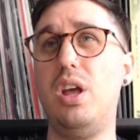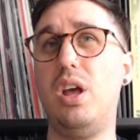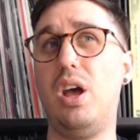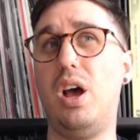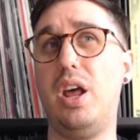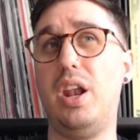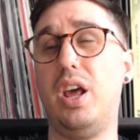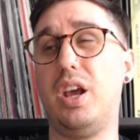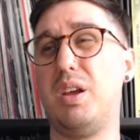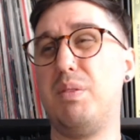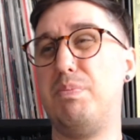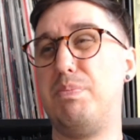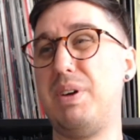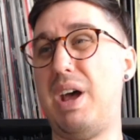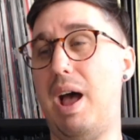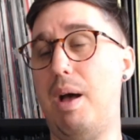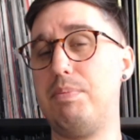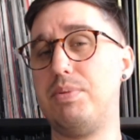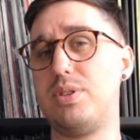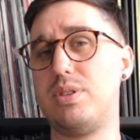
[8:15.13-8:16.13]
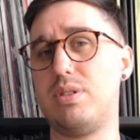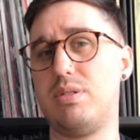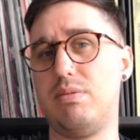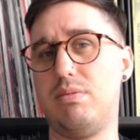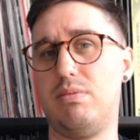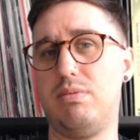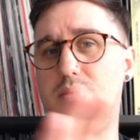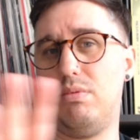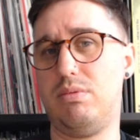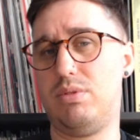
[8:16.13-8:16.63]
and I can perhaps
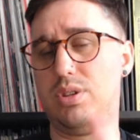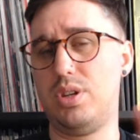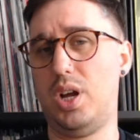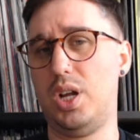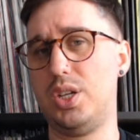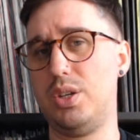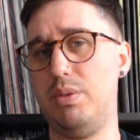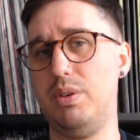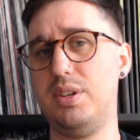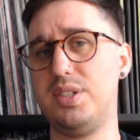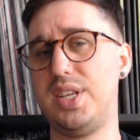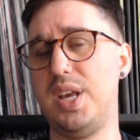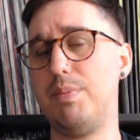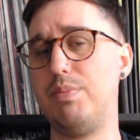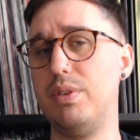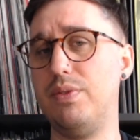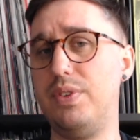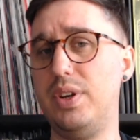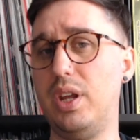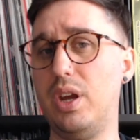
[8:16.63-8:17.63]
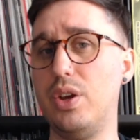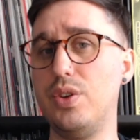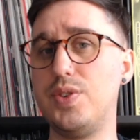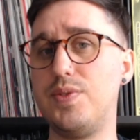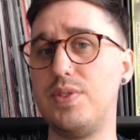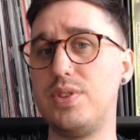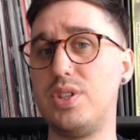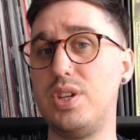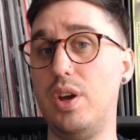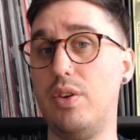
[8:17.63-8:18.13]
start doing separate videos for
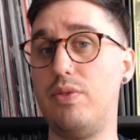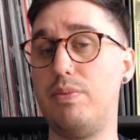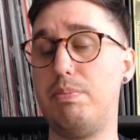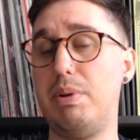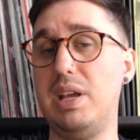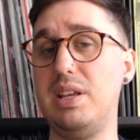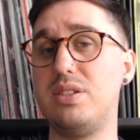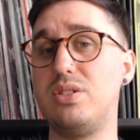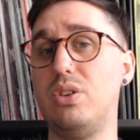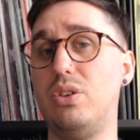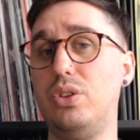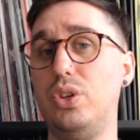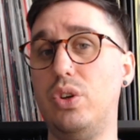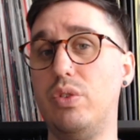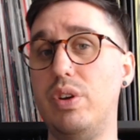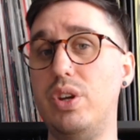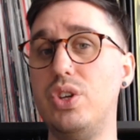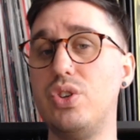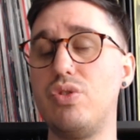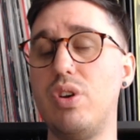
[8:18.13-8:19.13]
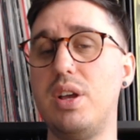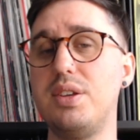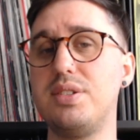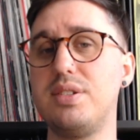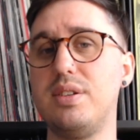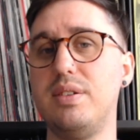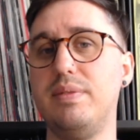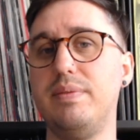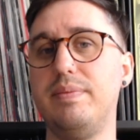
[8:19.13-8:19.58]
stuff based on your interest.